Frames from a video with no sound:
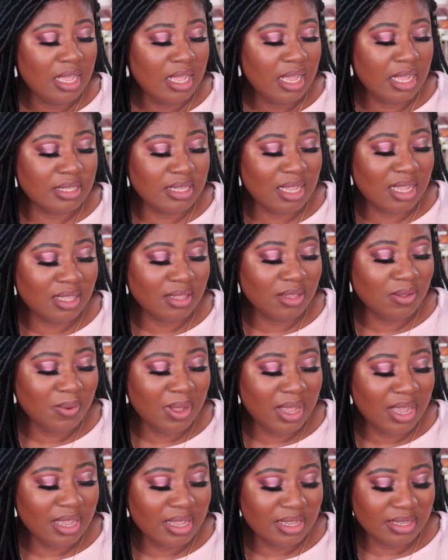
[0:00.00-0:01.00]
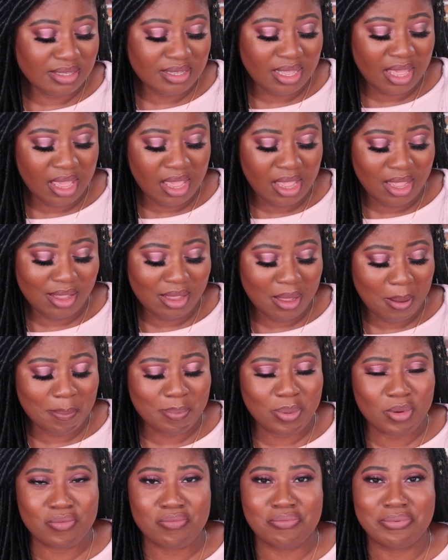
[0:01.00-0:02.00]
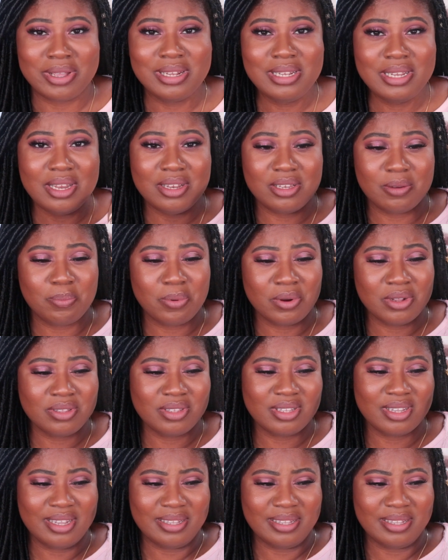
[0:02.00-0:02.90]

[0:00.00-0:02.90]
It's otherwise a brilliant bronzer.